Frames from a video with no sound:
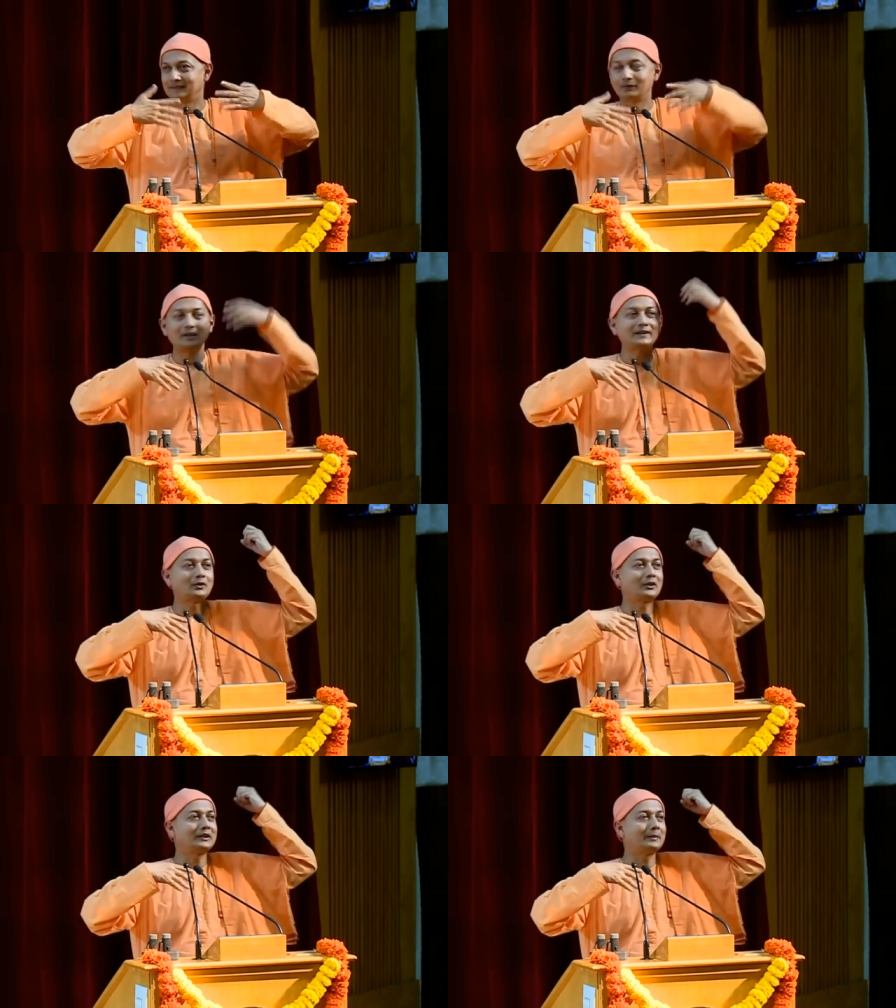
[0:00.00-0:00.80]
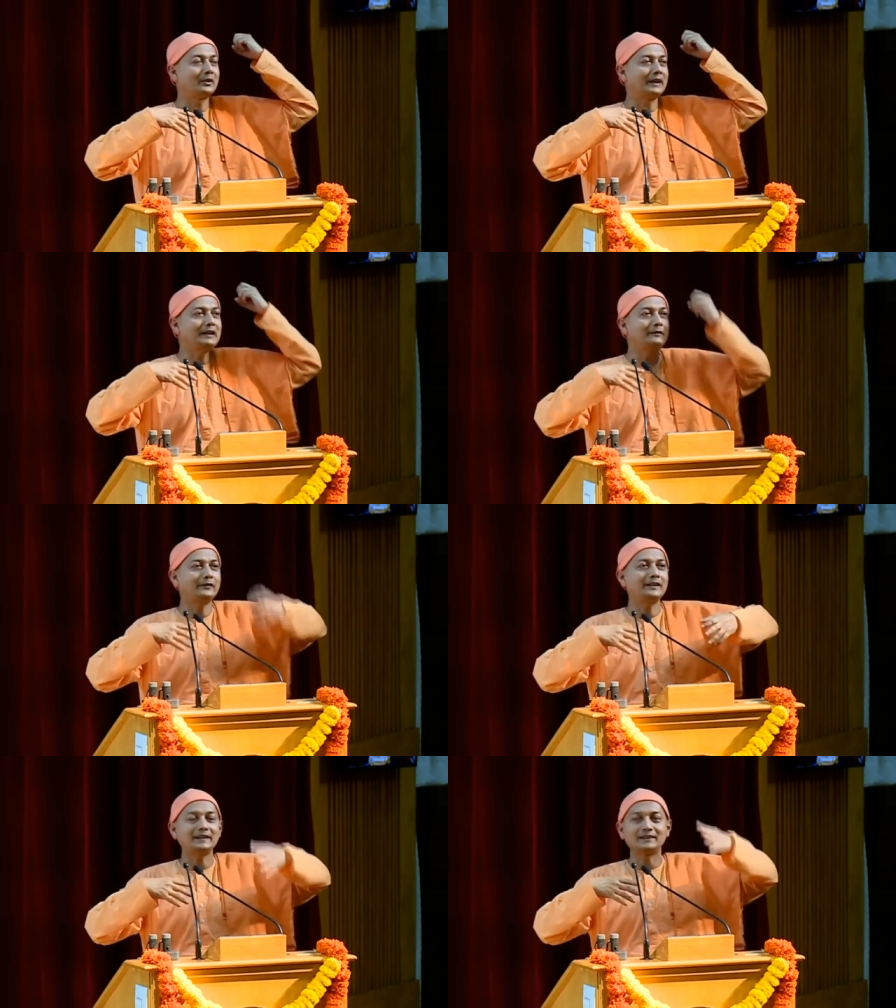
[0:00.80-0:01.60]
One is talking about
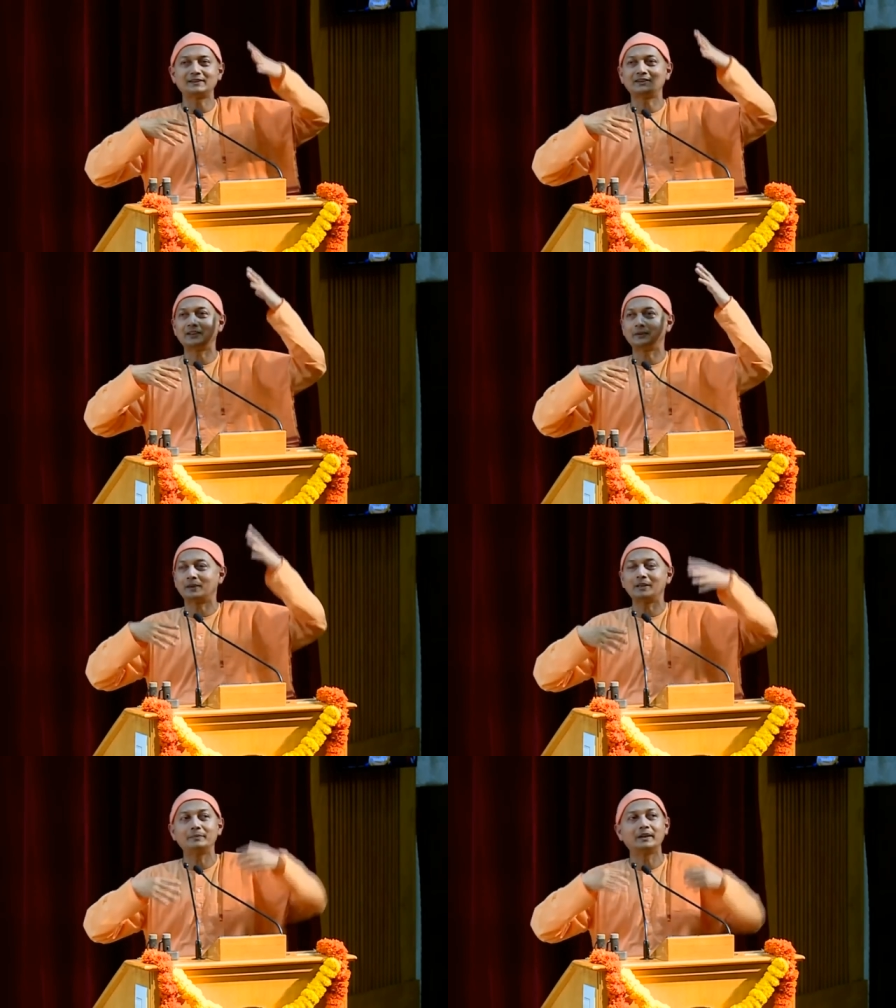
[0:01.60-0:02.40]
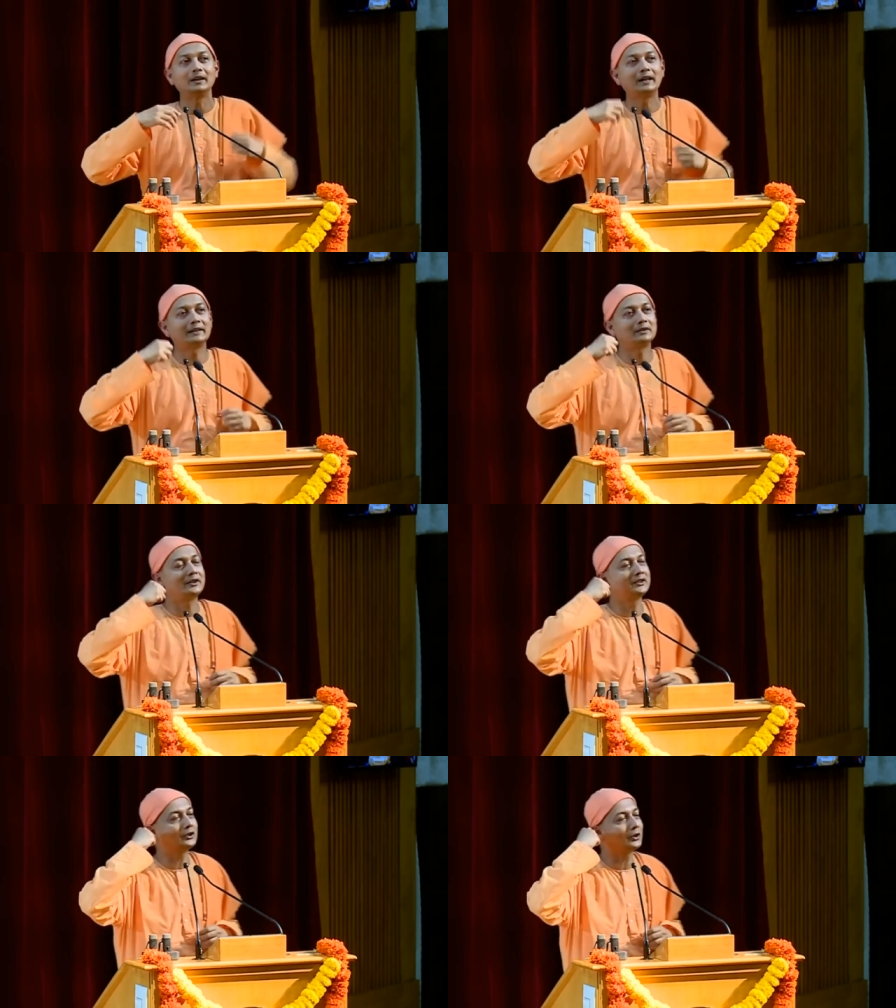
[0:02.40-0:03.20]
infinite existence, Brahman. Other
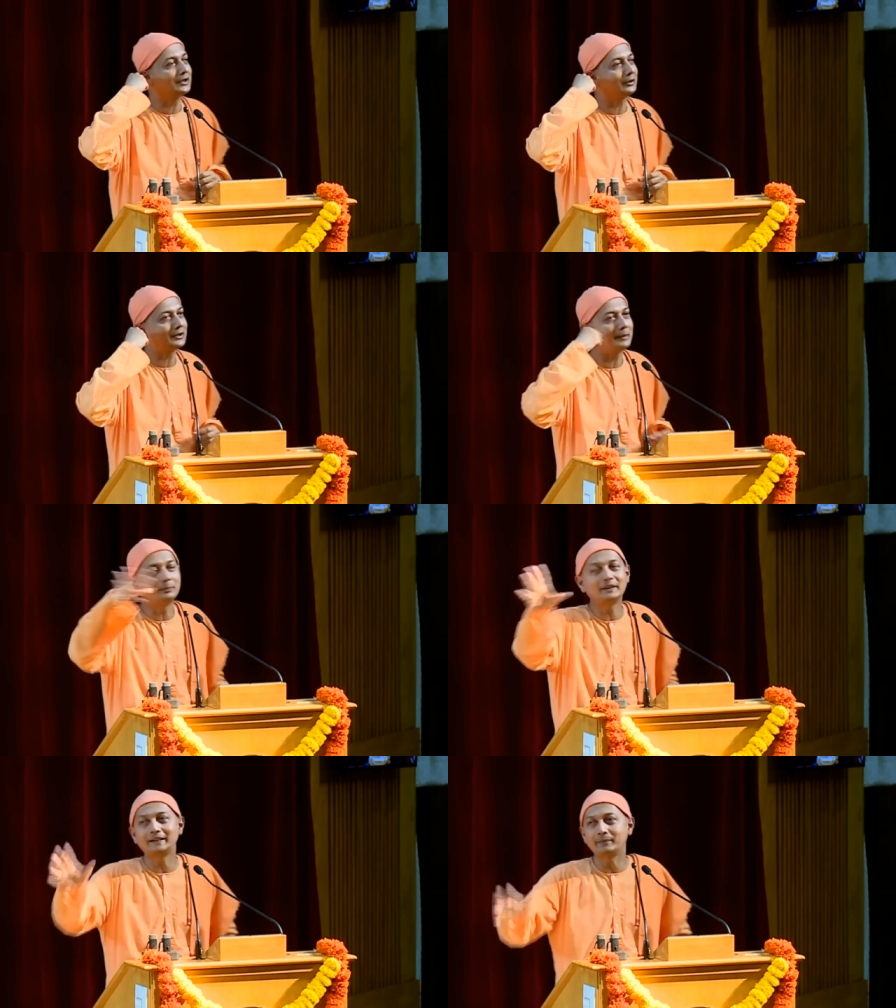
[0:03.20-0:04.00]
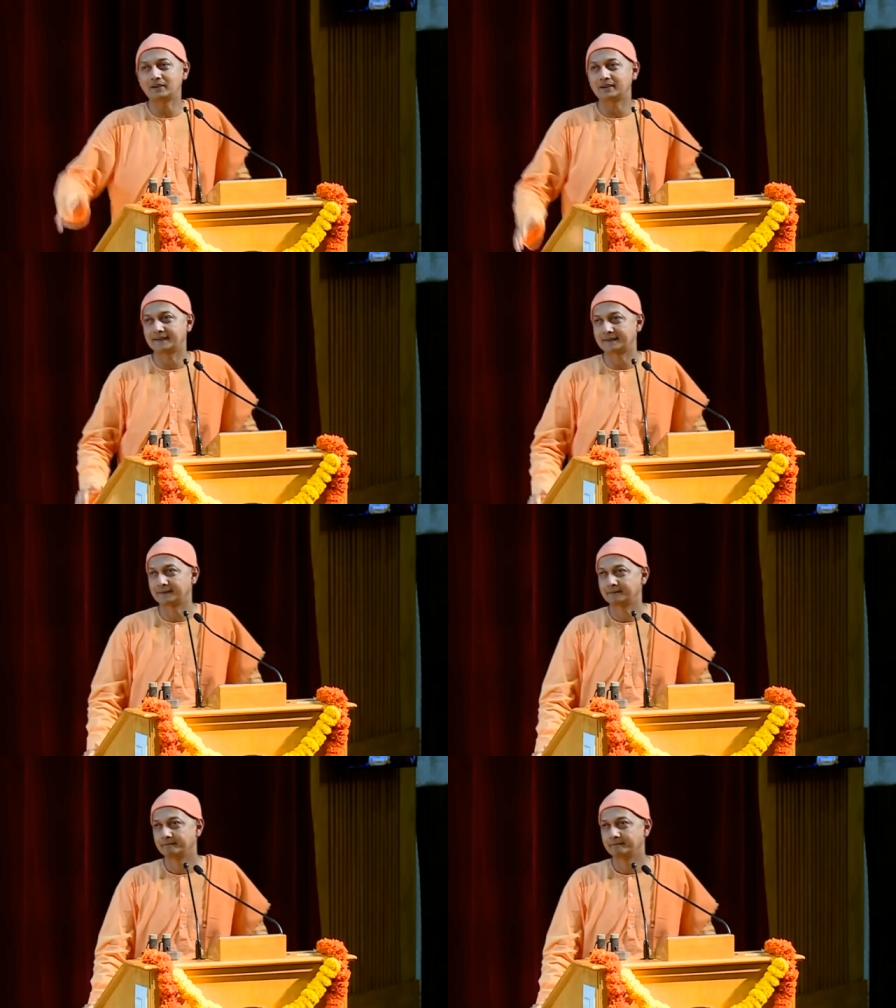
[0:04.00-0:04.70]
one is talking about complete emptiness.